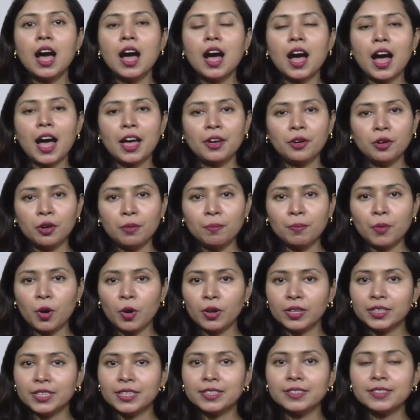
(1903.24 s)
I hope
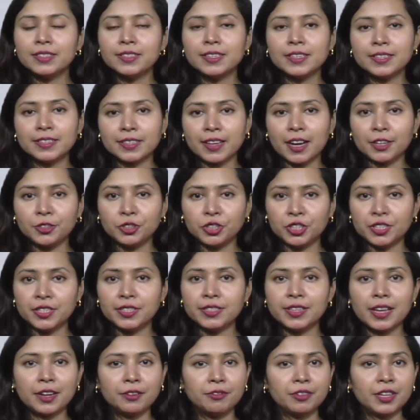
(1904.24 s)
all these
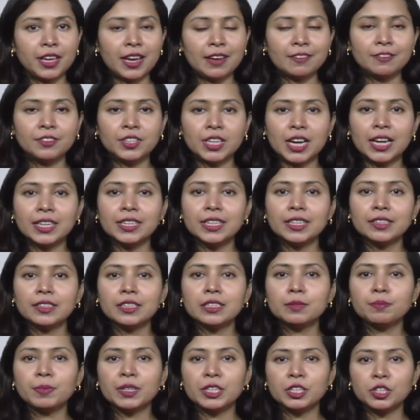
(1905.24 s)
discussions that we have done in
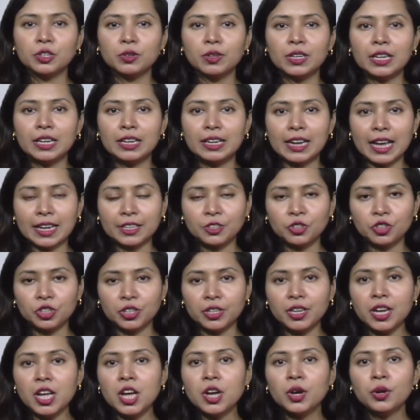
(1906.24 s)
this particular
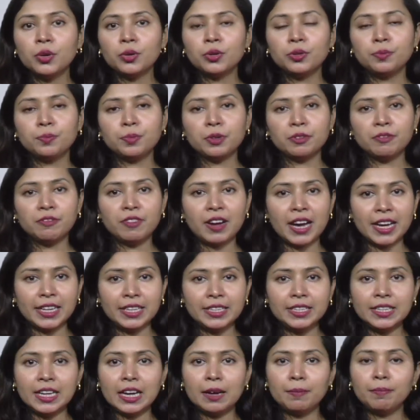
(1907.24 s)
lecture would
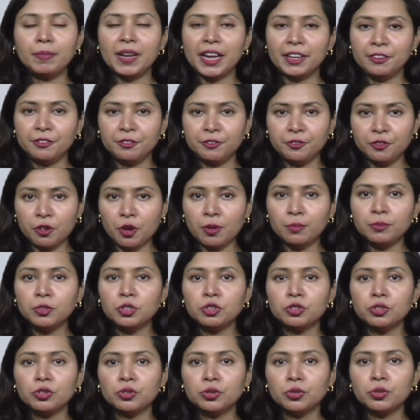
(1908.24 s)
provide a platform
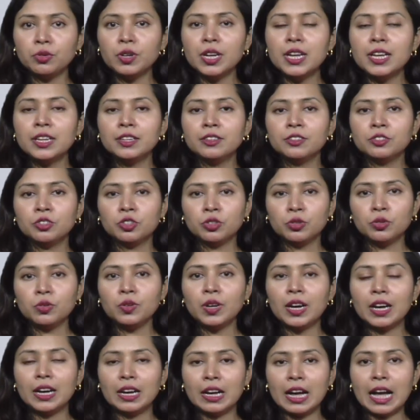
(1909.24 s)
to you
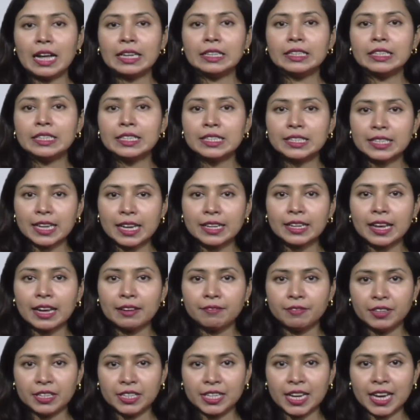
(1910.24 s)
to understand
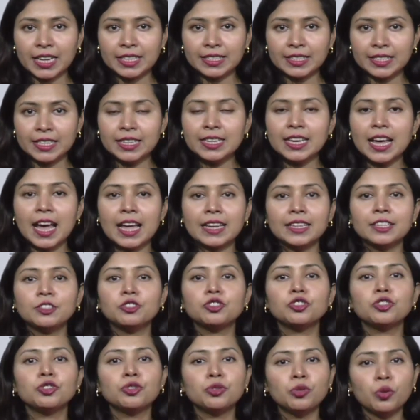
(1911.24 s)
advertising and
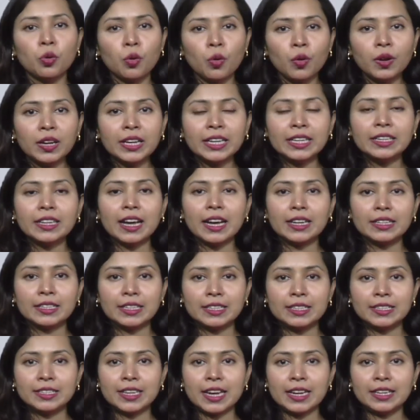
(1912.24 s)
its role in
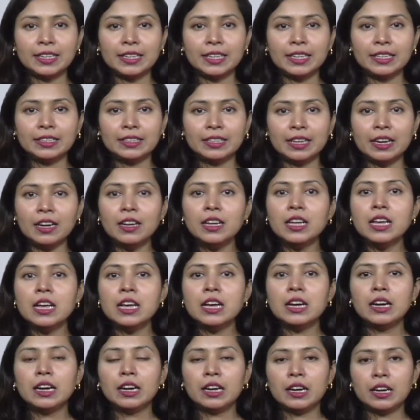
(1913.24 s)
understanding the
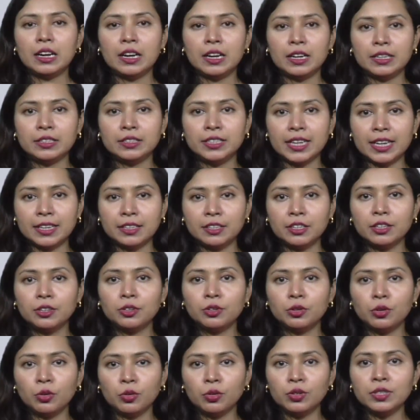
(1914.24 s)

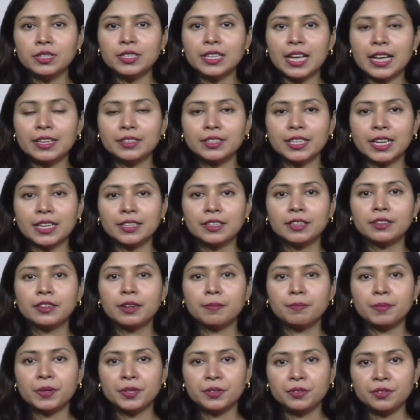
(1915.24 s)
gender roles and gender
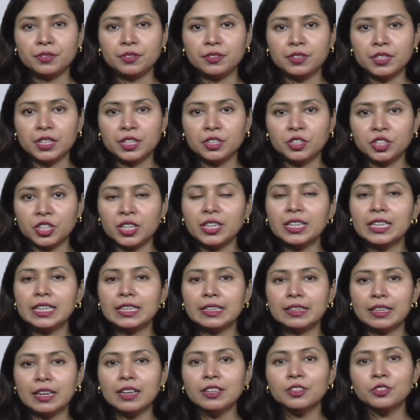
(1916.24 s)
representation
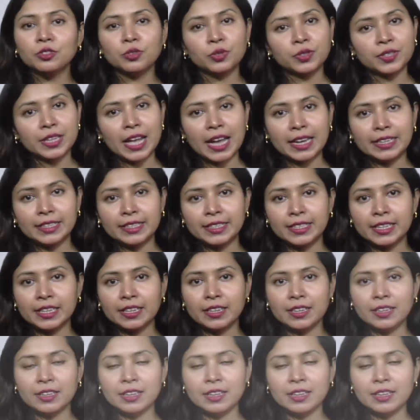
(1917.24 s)
in the society.